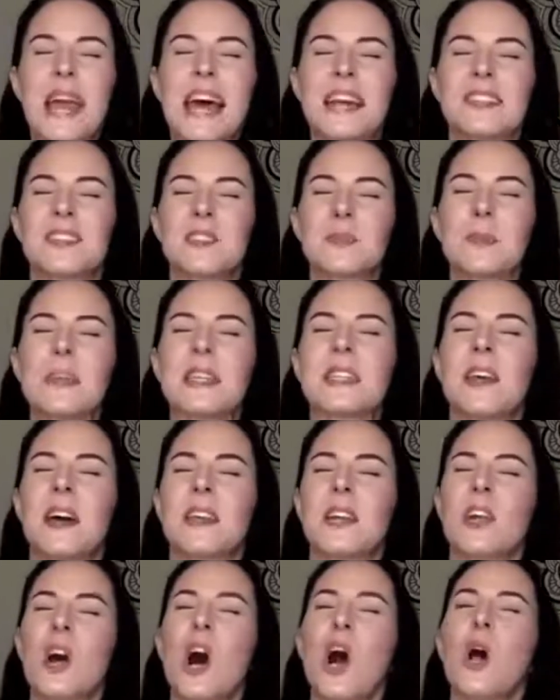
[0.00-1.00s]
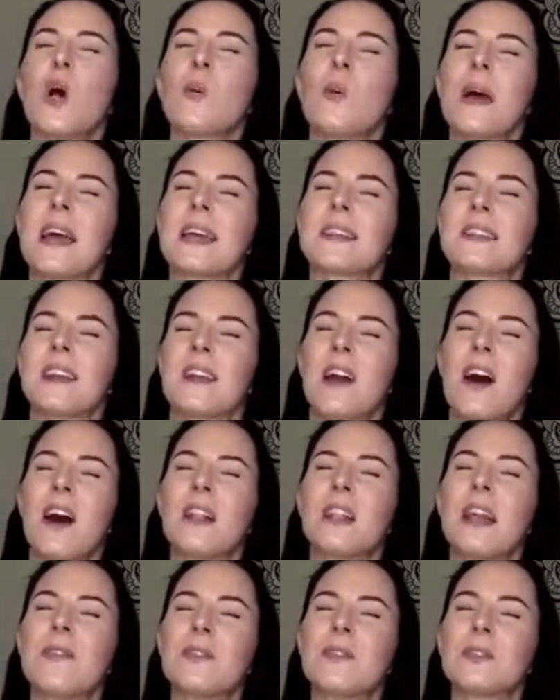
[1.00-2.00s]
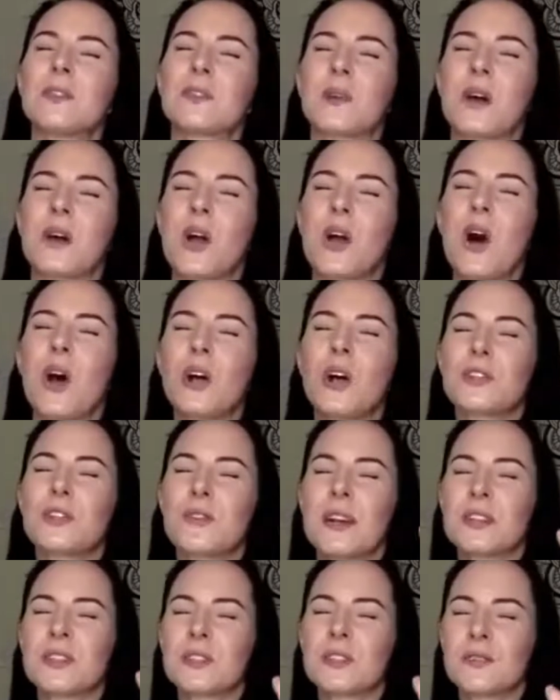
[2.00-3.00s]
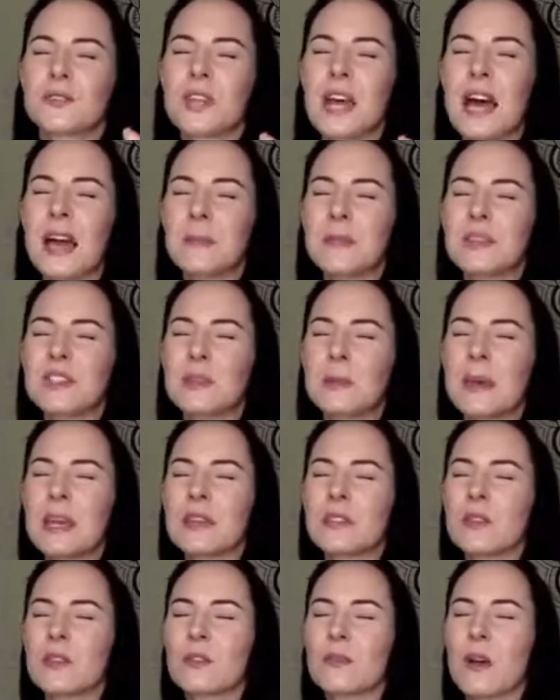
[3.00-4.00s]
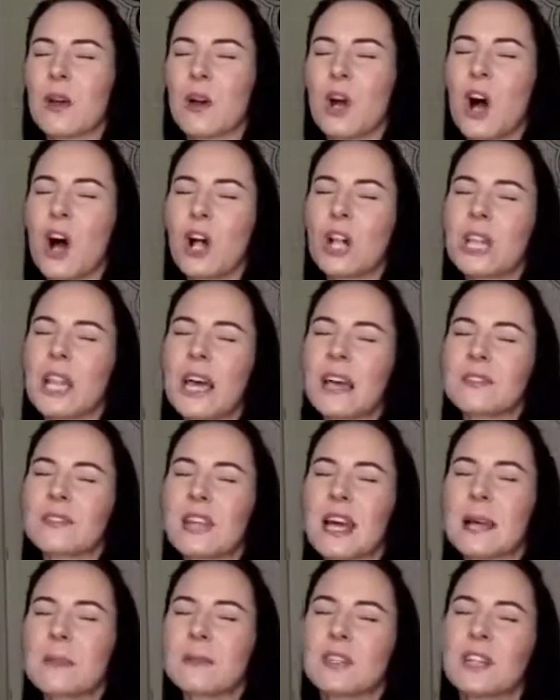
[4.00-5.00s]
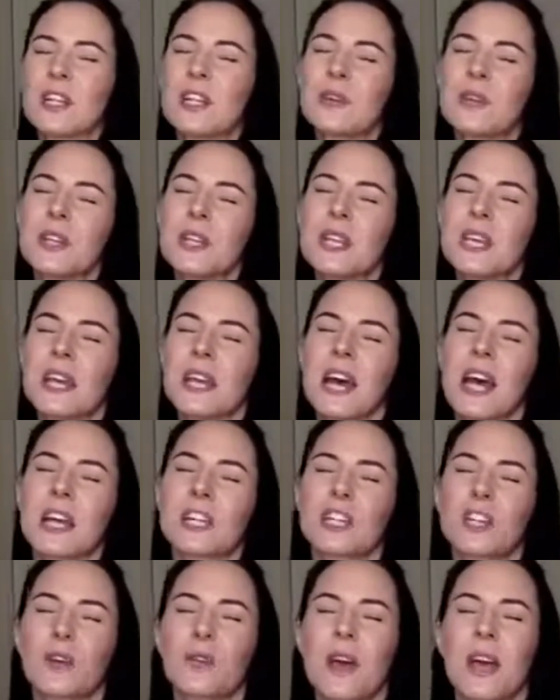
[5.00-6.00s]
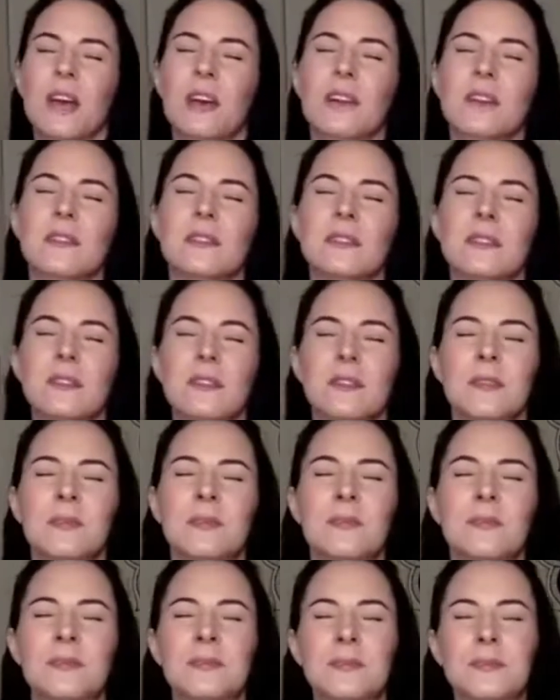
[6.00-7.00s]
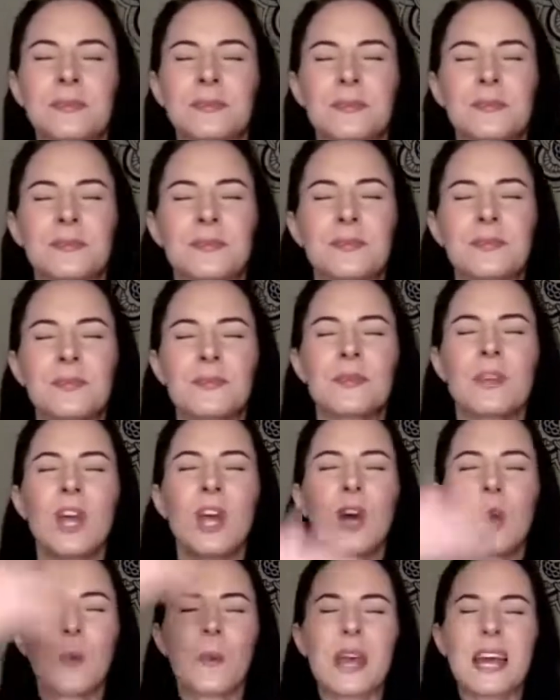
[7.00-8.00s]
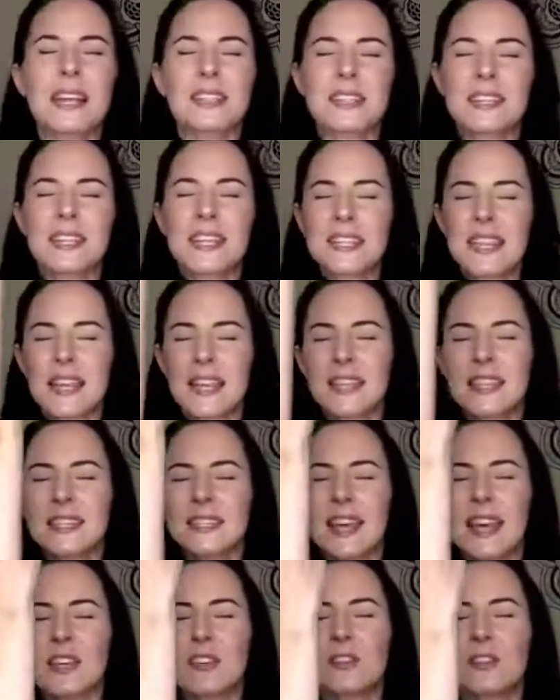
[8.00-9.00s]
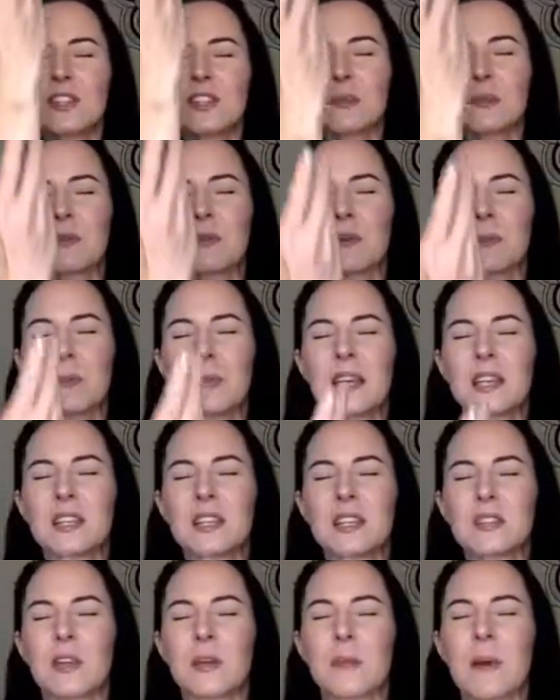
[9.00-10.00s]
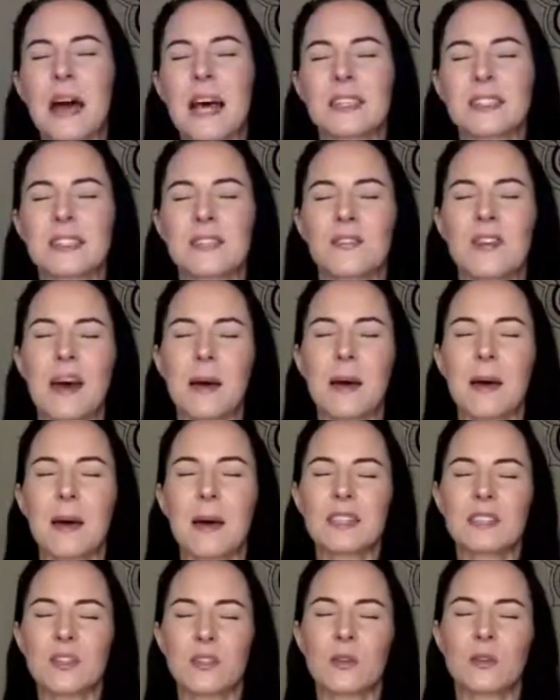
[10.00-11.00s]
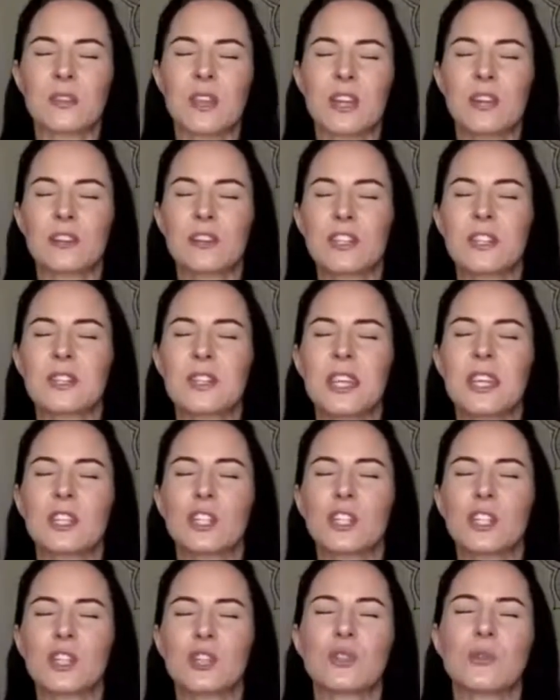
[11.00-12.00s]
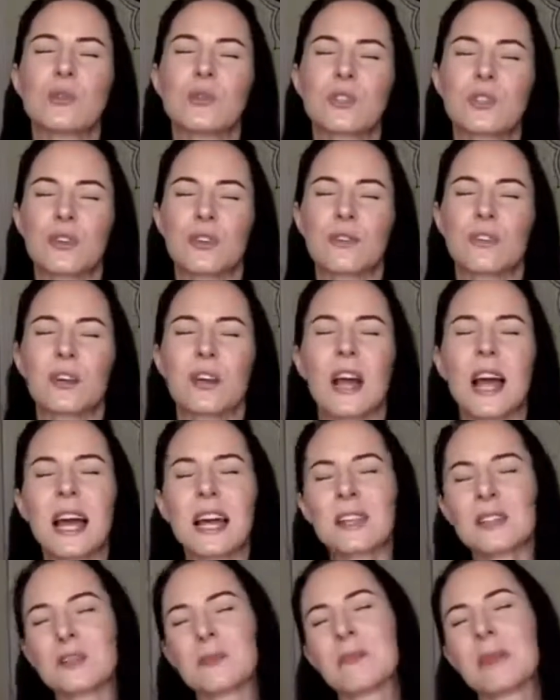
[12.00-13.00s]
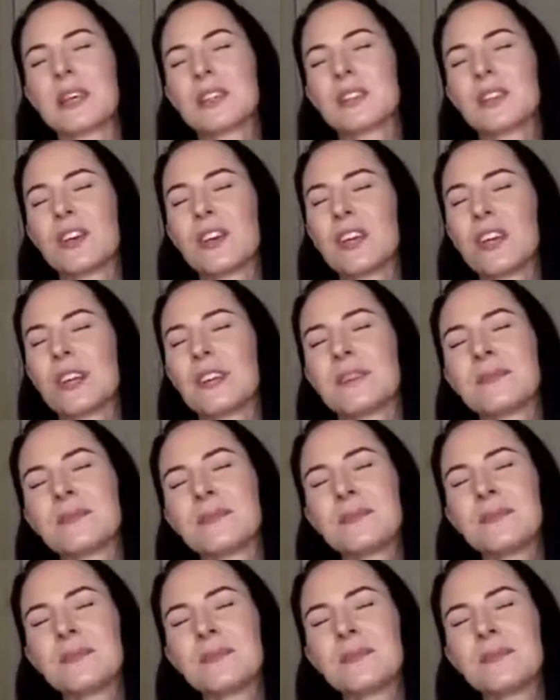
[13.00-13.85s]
We ask that this be done in all ways, on all levels, throughout all directions of time and space, and throughout all lifetimes, including the Akashic Records. We ask and intend that these energies be replaced by their positive opposites and those energies that do serve their highest and best good.